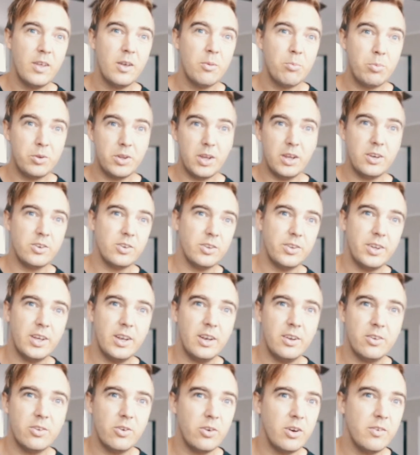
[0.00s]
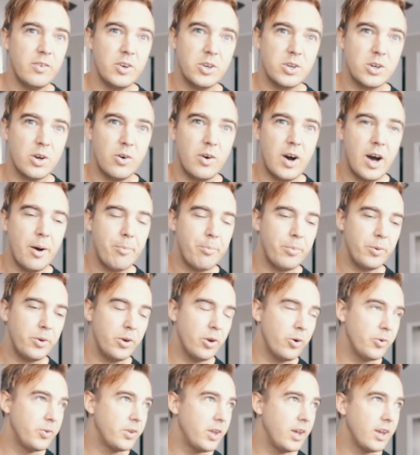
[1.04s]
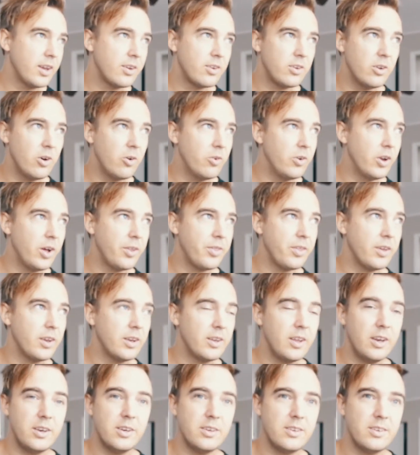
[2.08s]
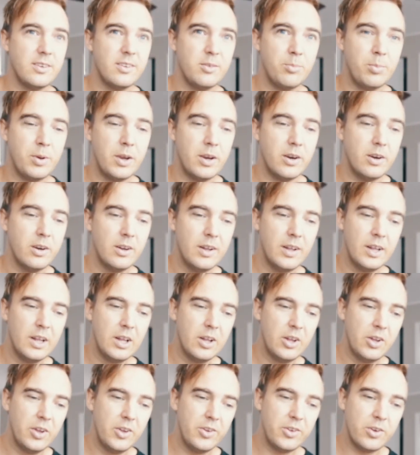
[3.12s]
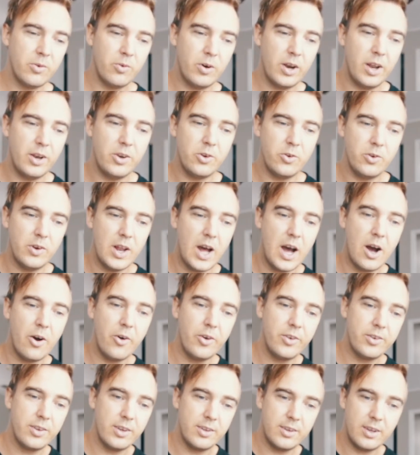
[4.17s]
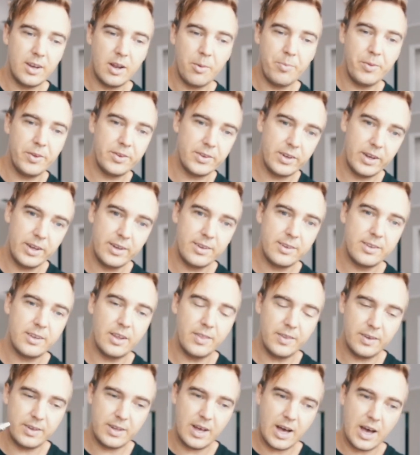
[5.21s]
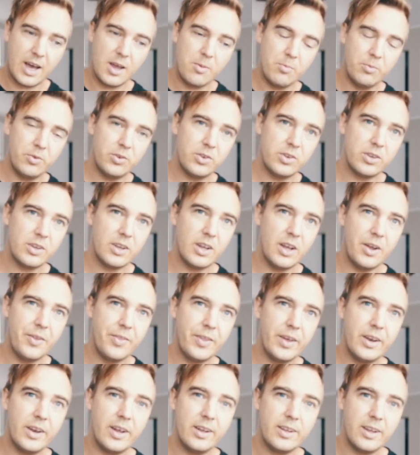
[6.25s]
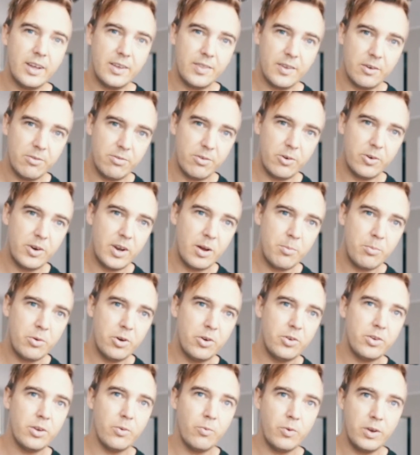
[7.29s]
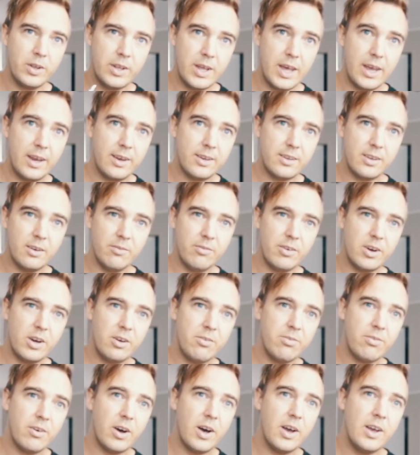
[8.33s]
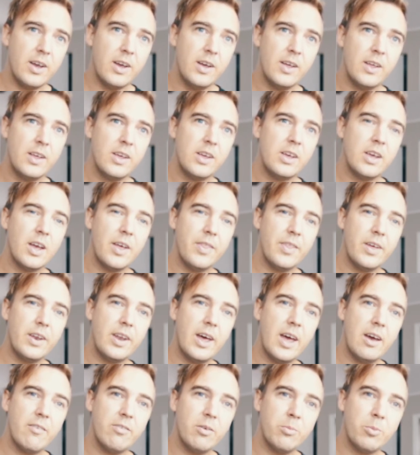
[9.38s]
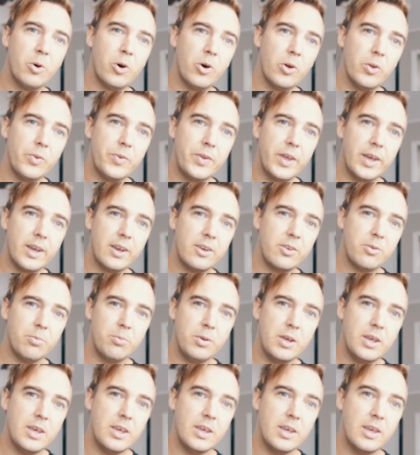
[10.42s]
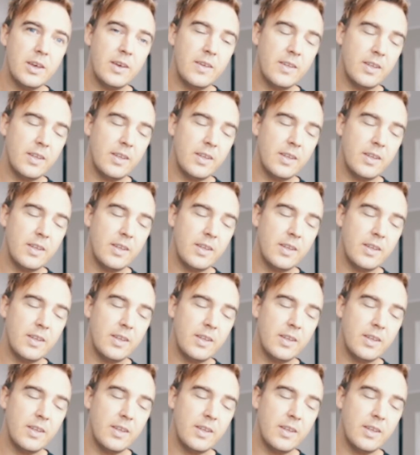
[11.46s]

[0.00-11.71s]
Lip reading: potential tenants don't even show up. No text, no nothing, they just disappear. So what I do now is I set up this list and the times, and then I take their phone numbers and we text and verify, and then I have them all text me